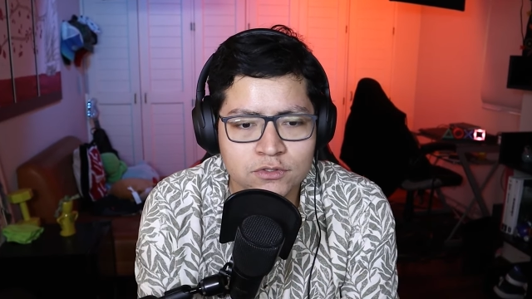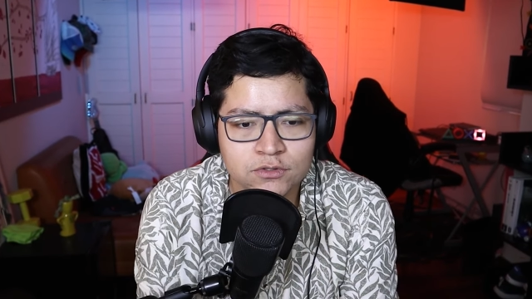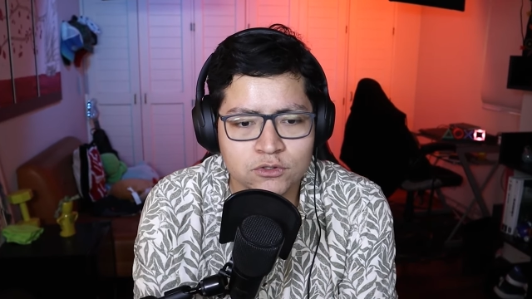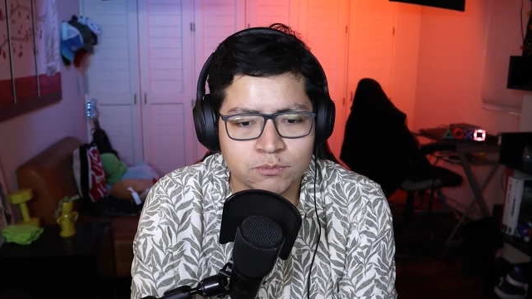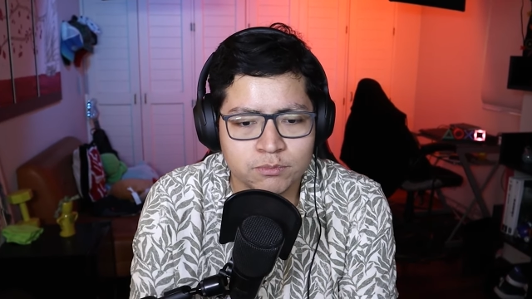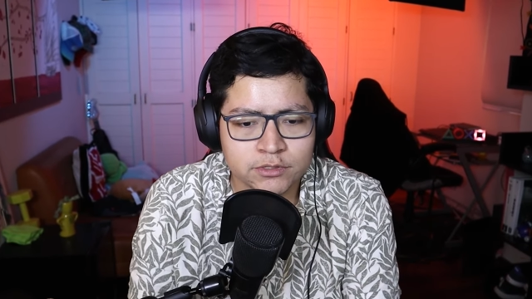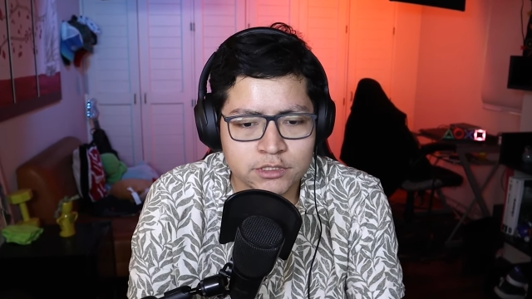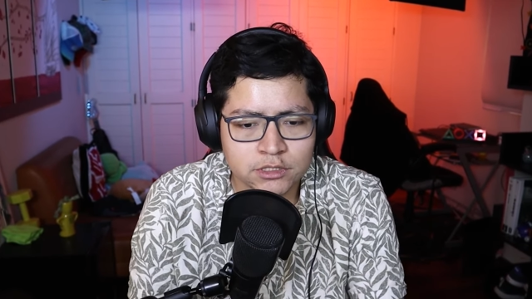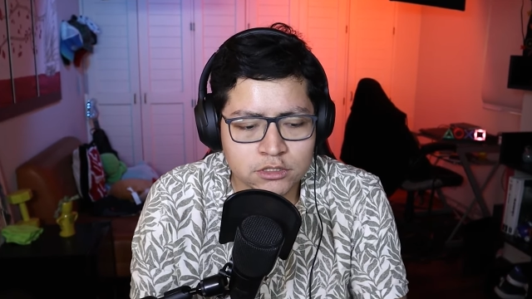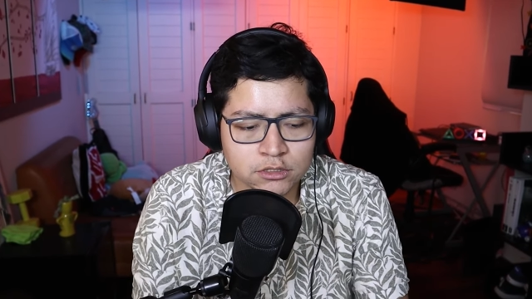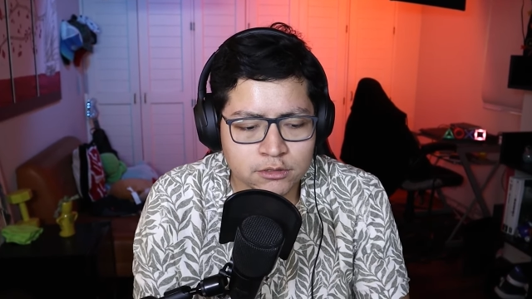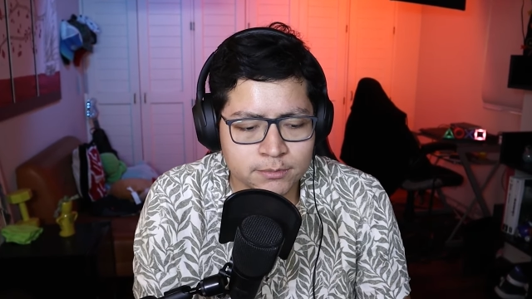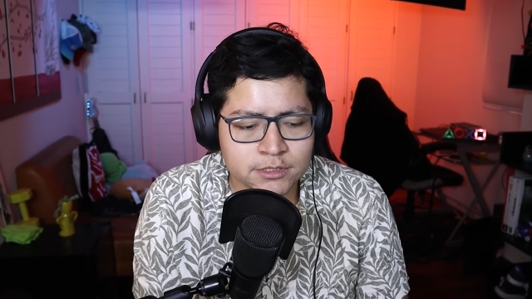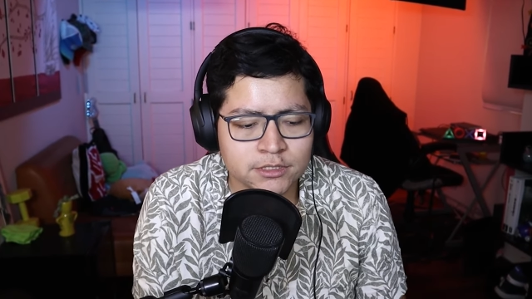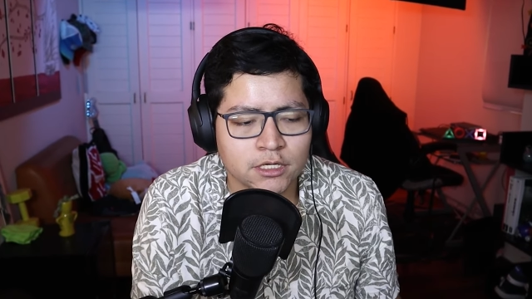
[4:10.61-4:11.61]
to position
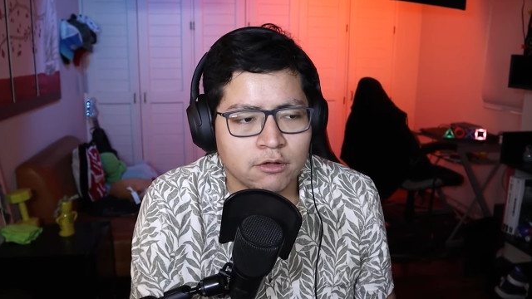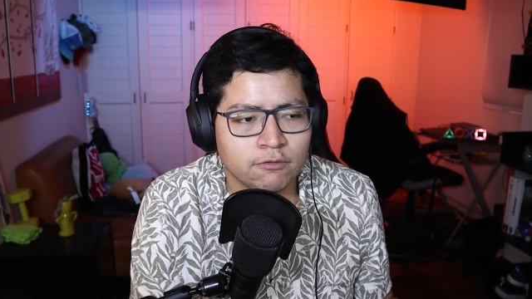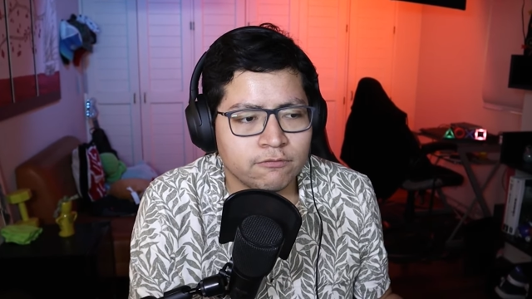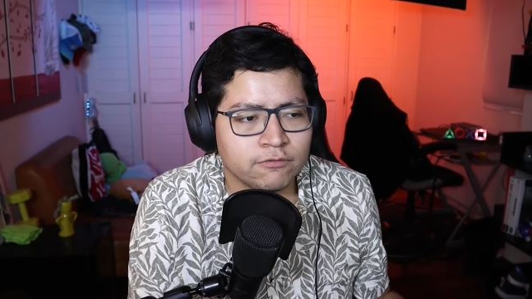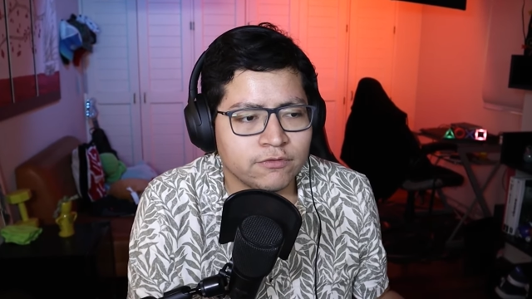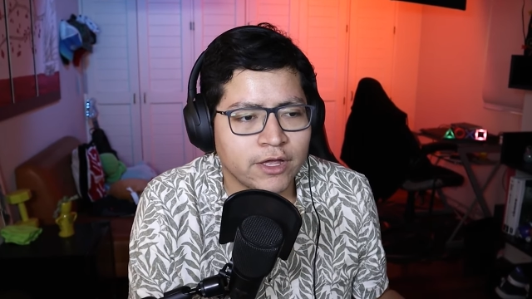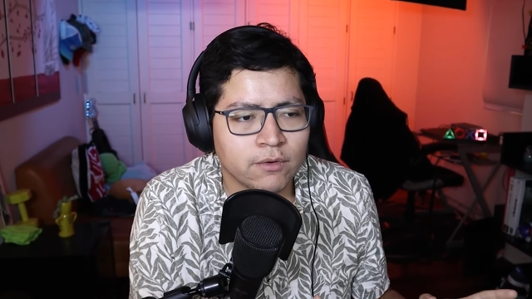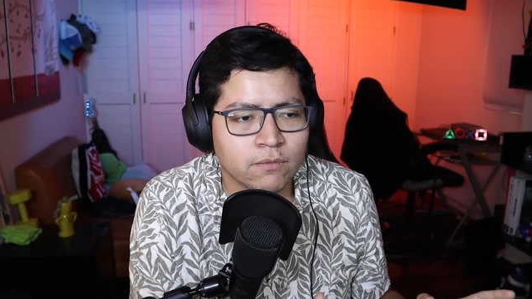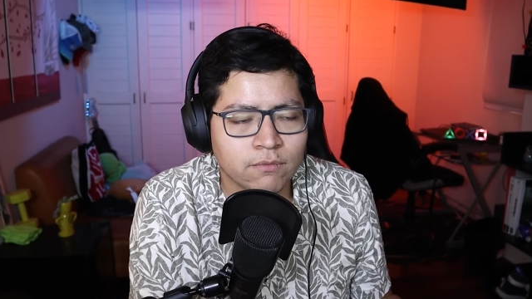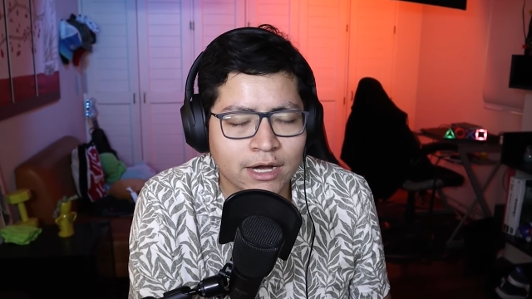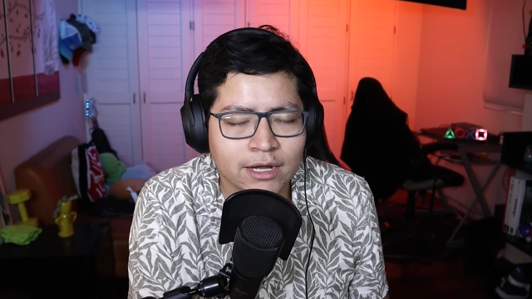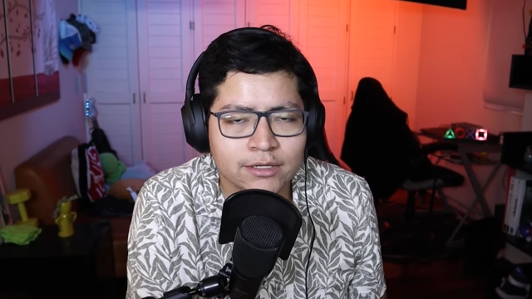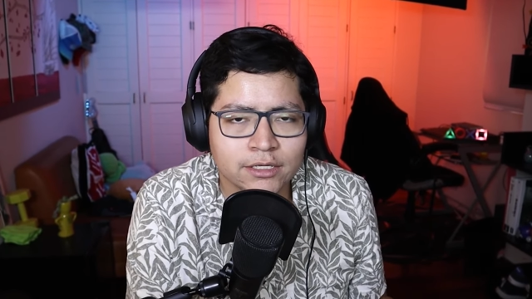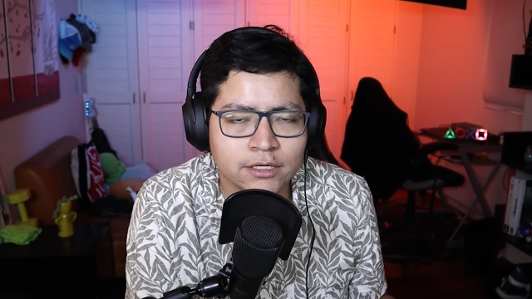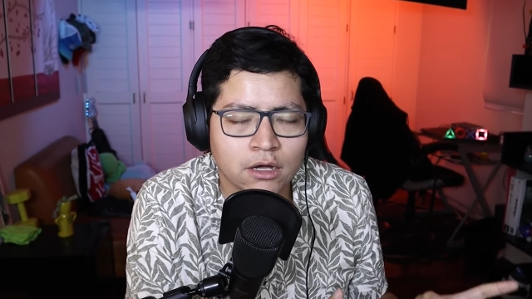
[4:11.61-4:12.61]
himself
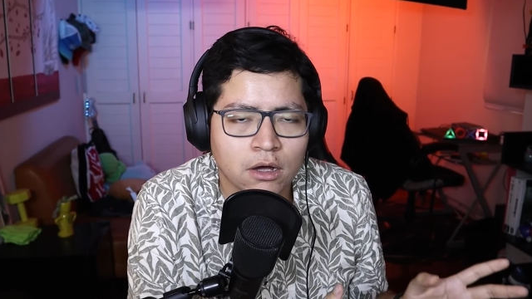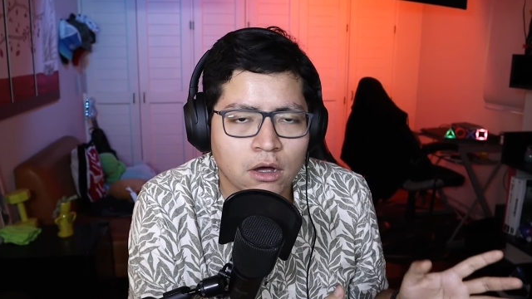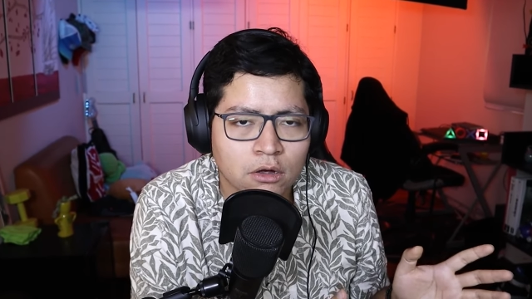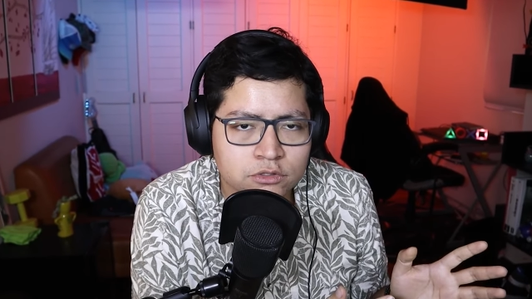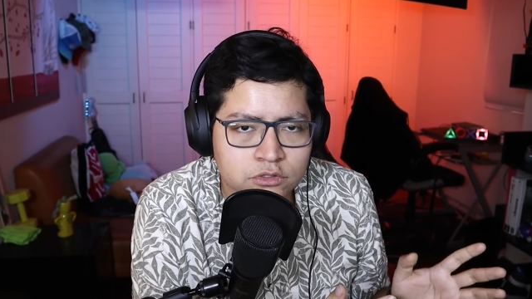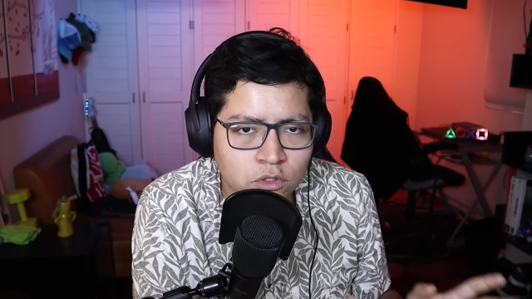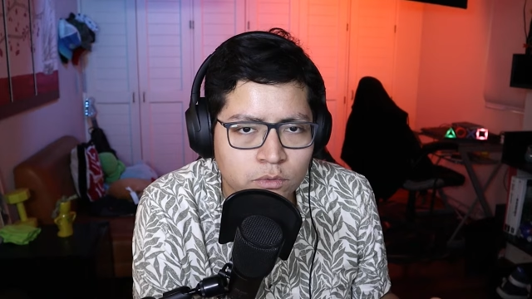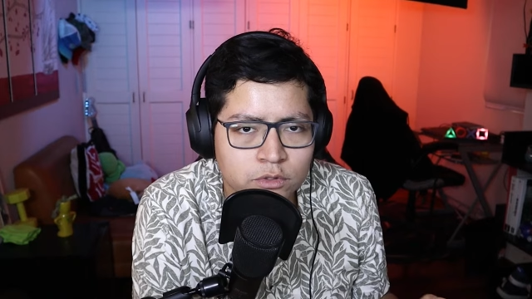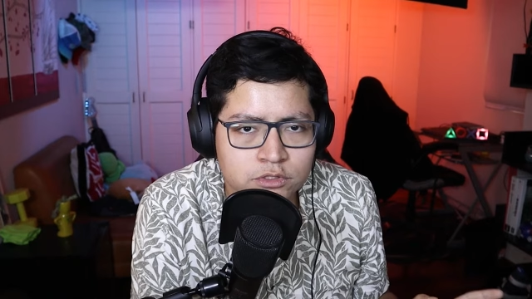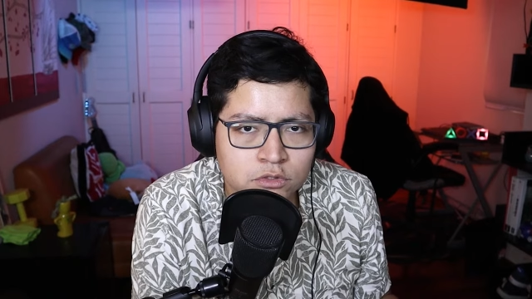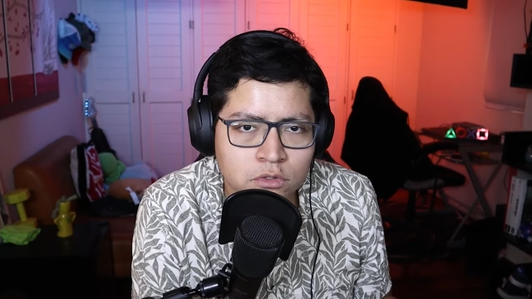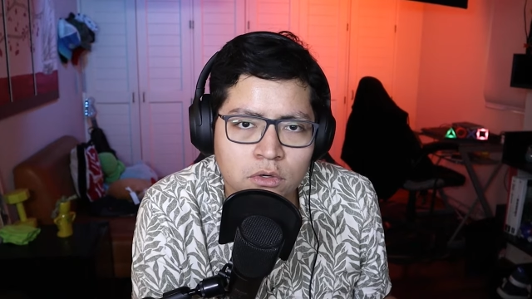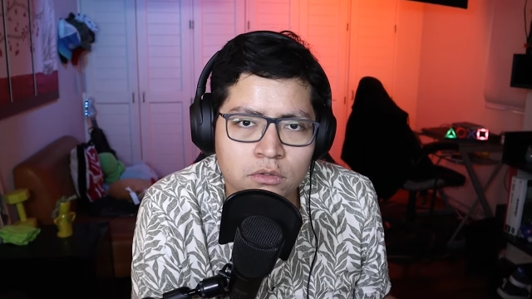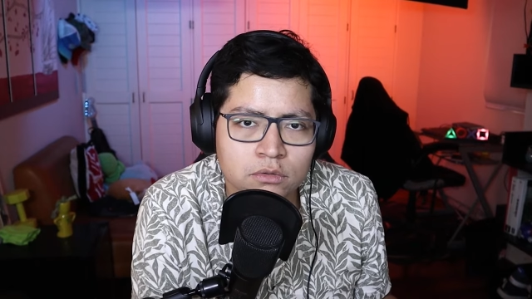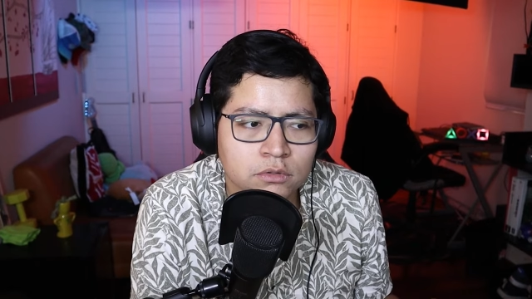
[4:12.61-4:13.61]
directly towards goal